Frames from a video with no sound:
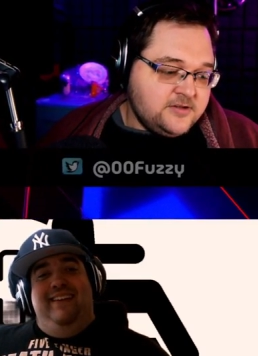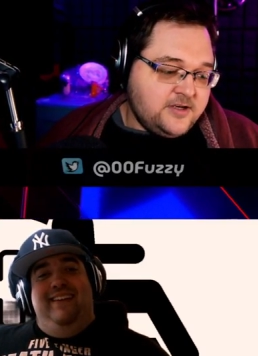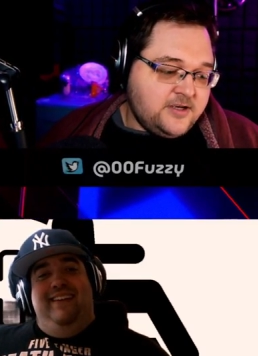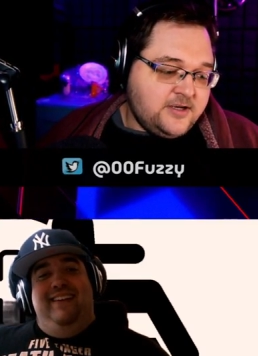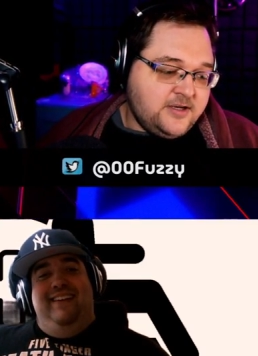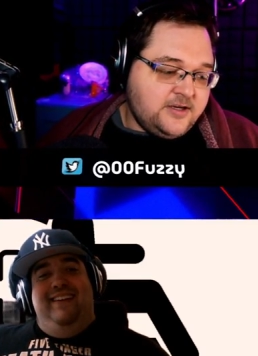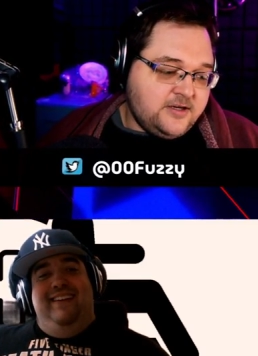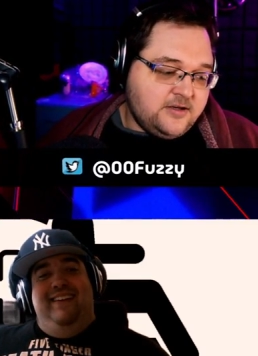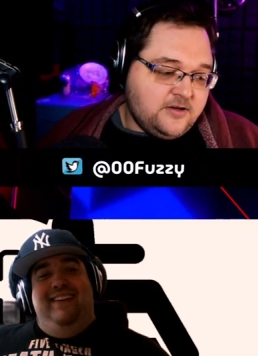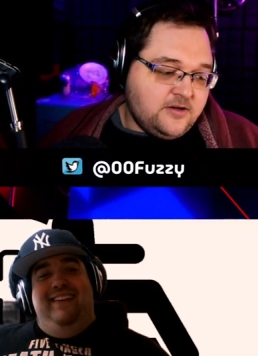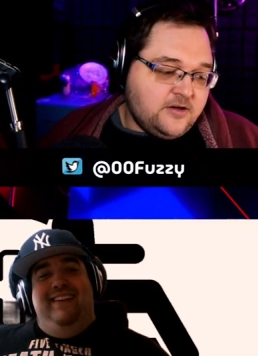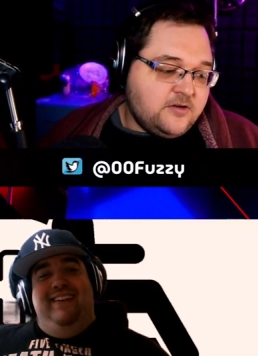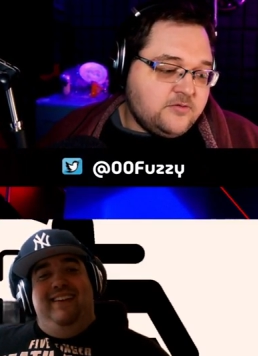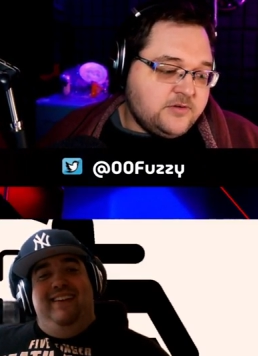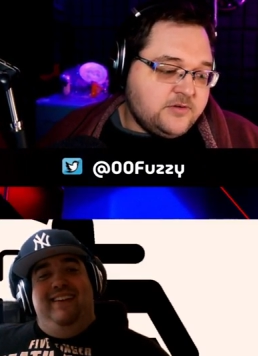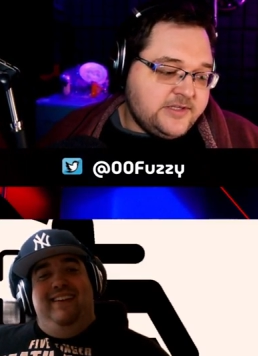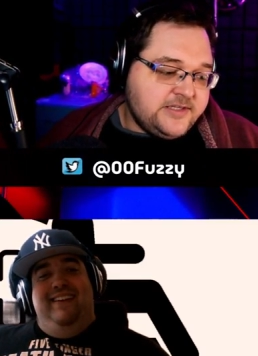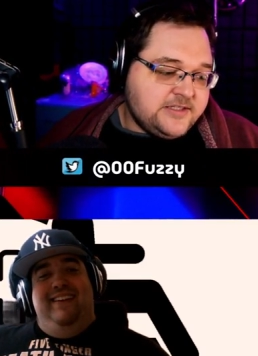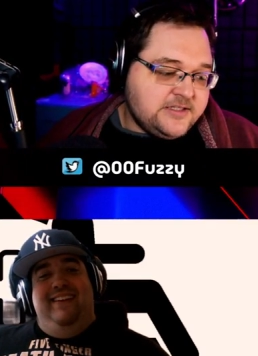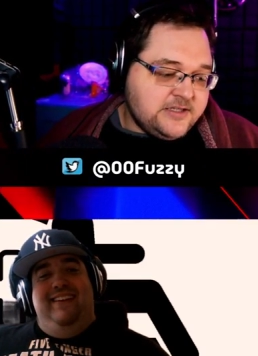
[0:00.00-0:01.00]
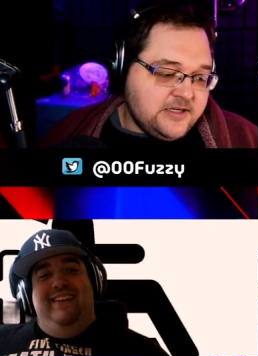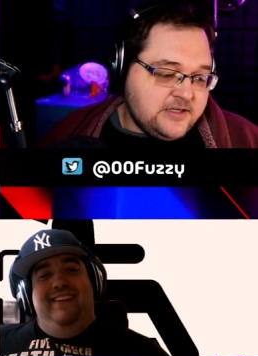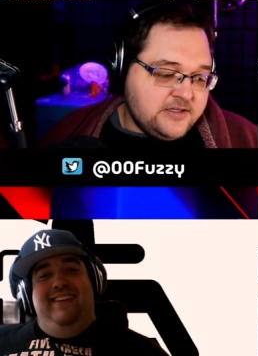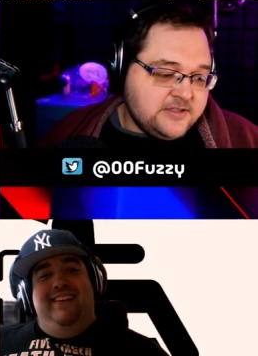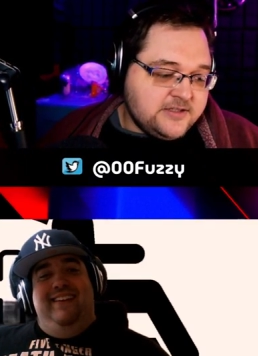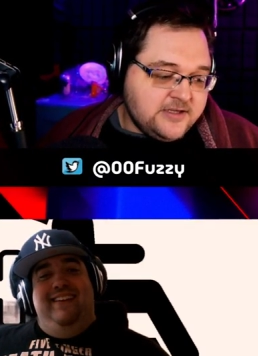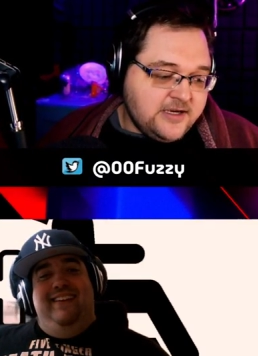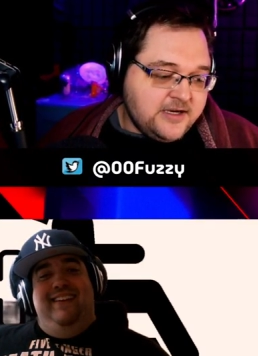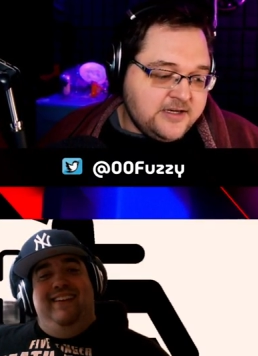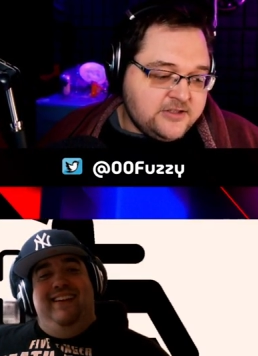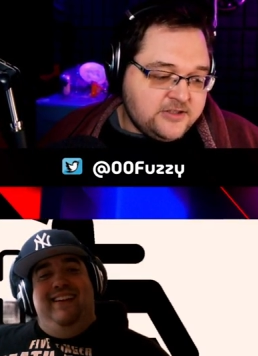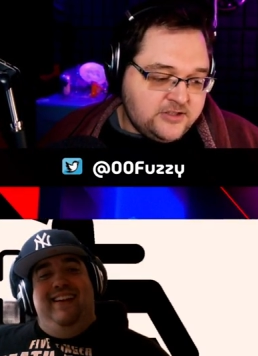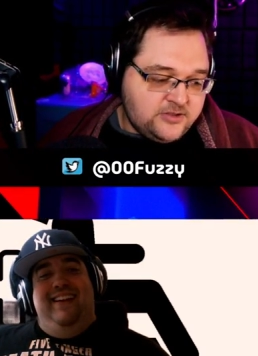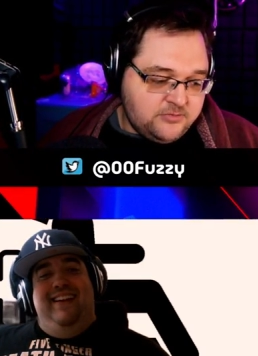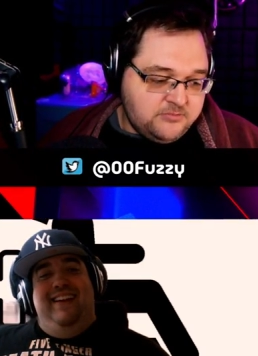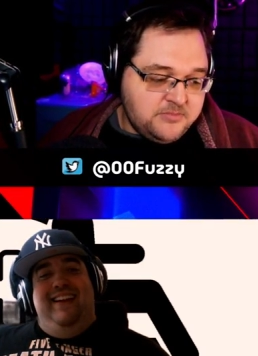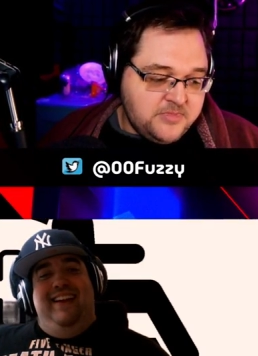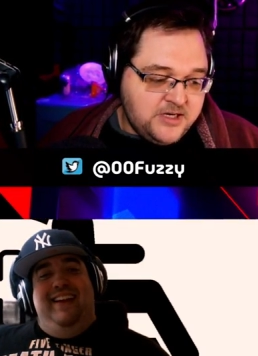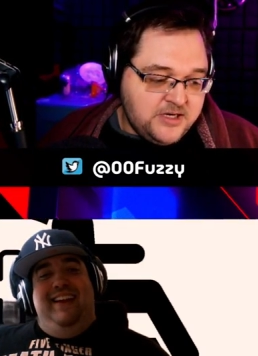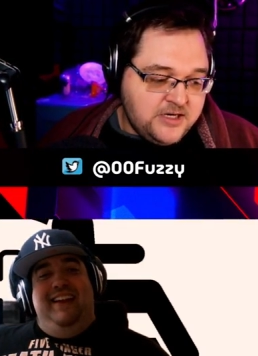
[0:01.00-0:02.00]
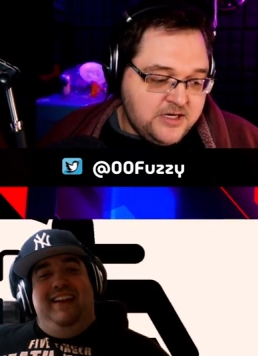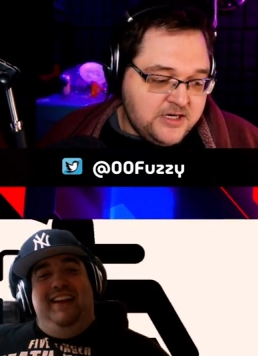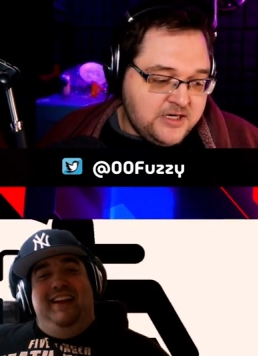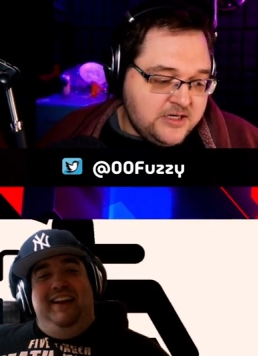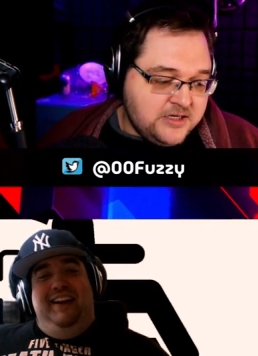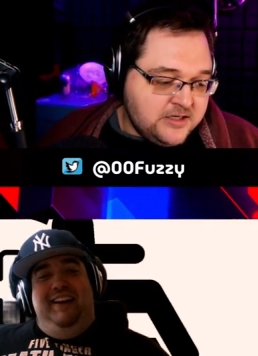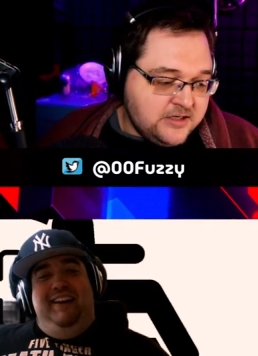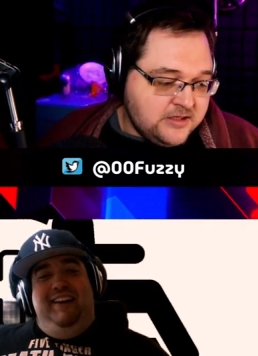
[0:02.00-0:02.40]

Speaker 1: He always does that to me.